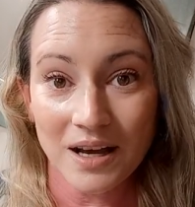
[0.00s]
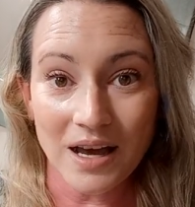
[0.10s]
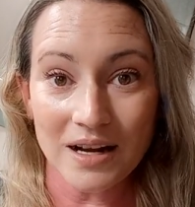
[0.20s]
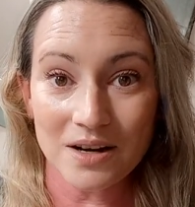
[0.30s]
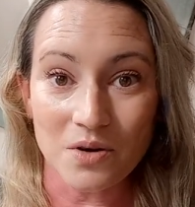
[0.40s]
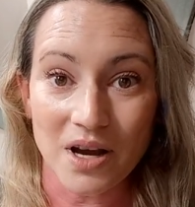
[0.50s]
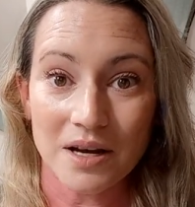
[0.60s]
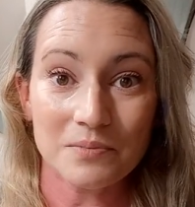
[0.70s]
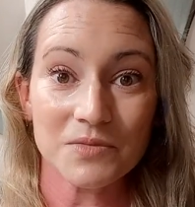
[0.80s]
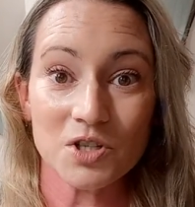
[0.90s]

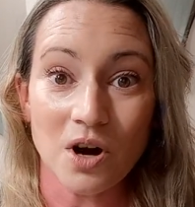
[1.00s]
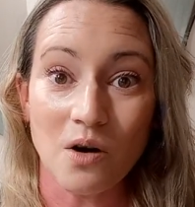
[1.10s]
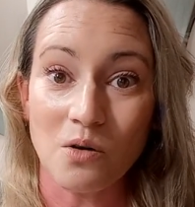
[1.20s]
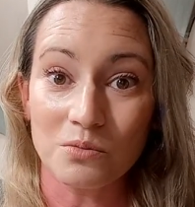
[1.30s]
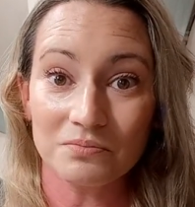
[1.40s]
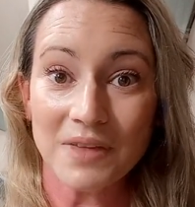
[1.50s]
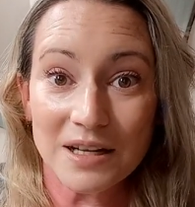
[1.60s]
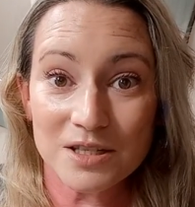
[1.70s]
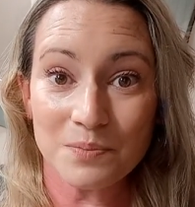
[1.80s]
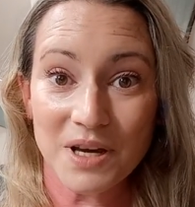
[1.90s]
Anyway, so
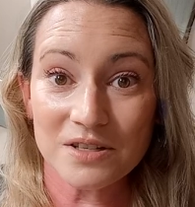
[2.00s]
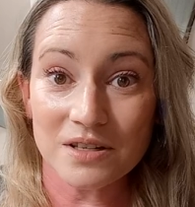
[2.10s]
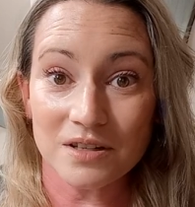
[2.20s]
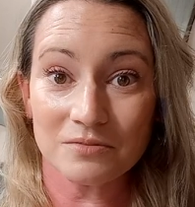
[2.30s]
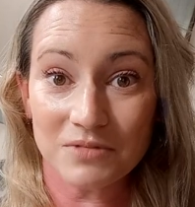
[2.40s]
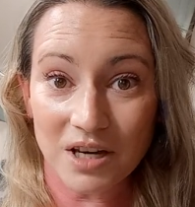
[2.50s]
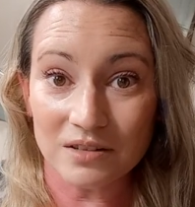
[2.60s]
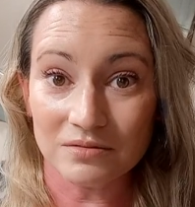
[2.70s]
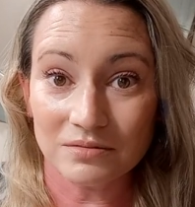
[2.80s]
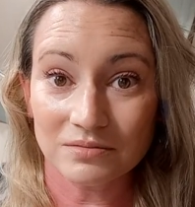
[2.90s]
that's the basic thing.